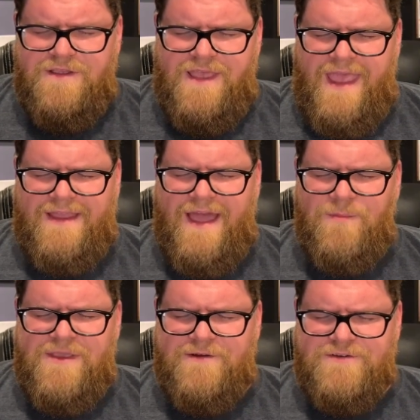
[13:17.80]
And
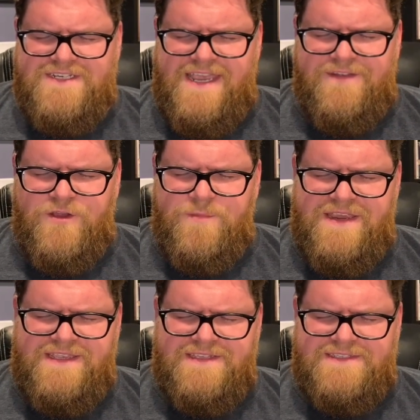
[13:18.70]
God, we understand that
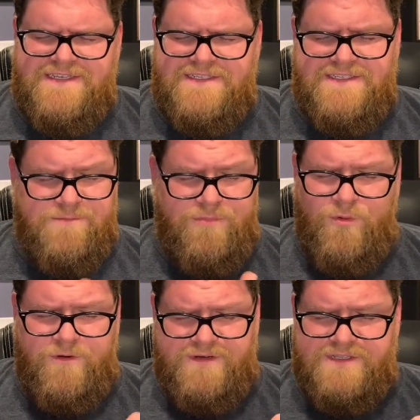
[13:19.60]
obedience is
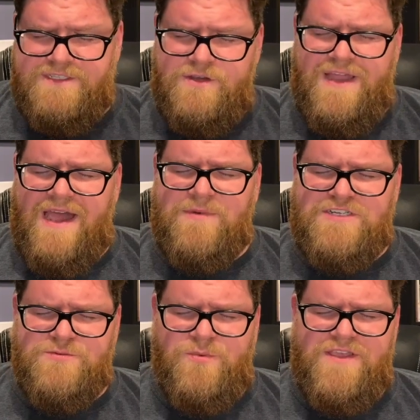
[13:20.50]
important. And so, God, we
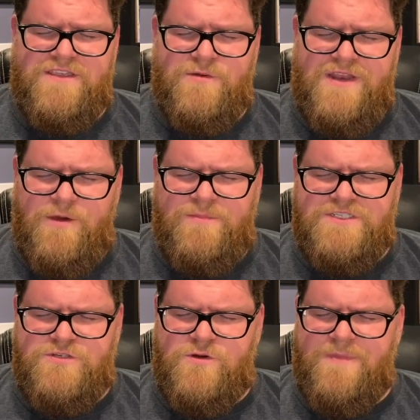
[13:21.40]
just pray that you would help
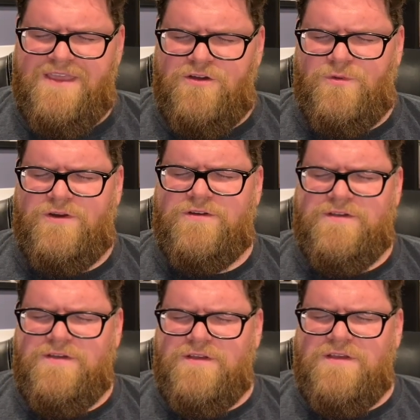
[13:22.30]
us to obey your word.
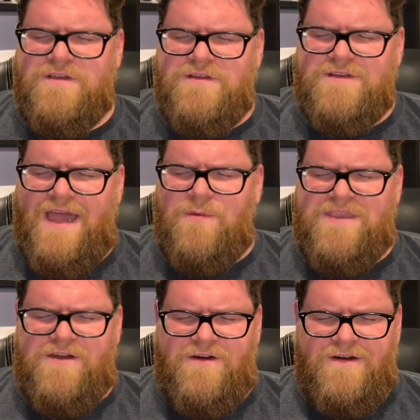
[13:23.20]
God,
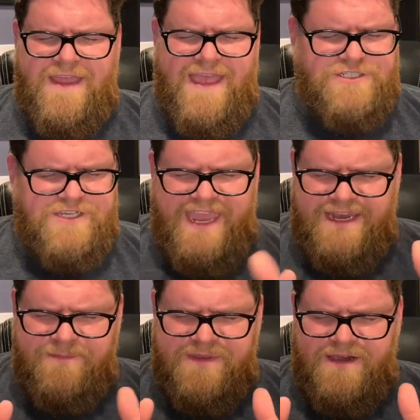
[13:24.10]
we are
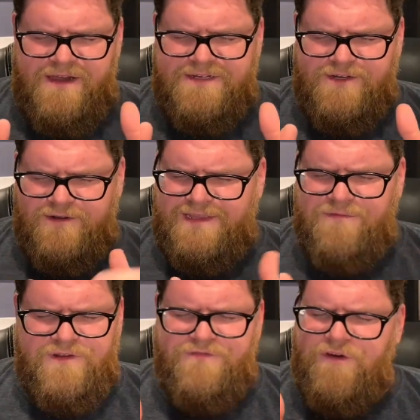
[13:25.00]
educated beyond our
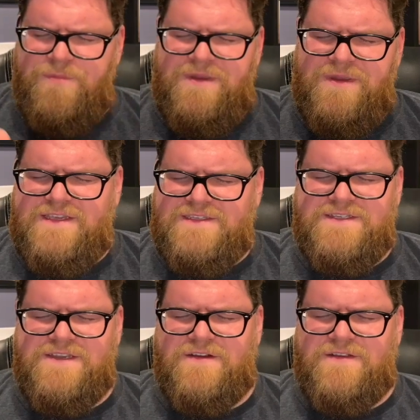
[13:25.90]
level of obedience
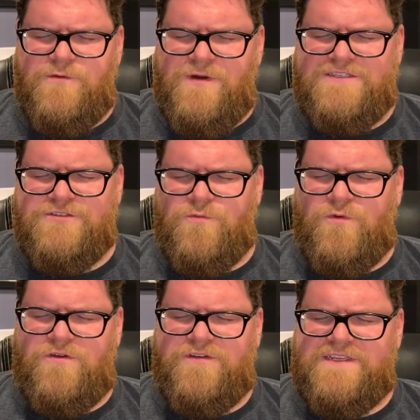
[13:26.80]
here in the Western world.